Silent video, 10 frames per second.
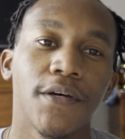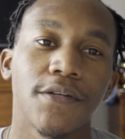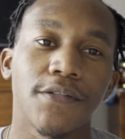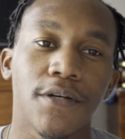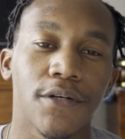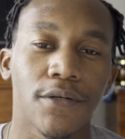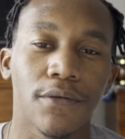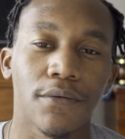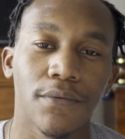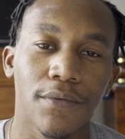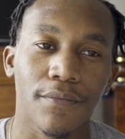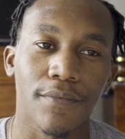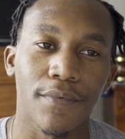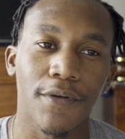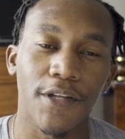So
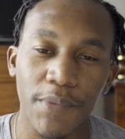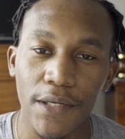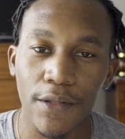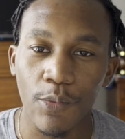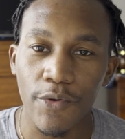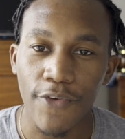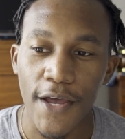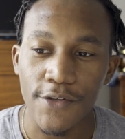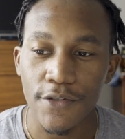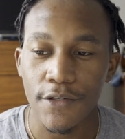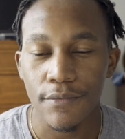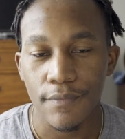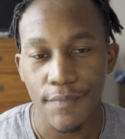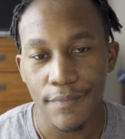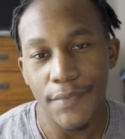could it be a little bit faster?
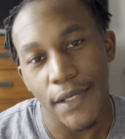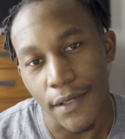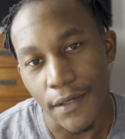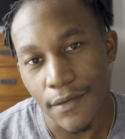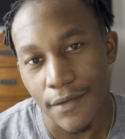Yeah.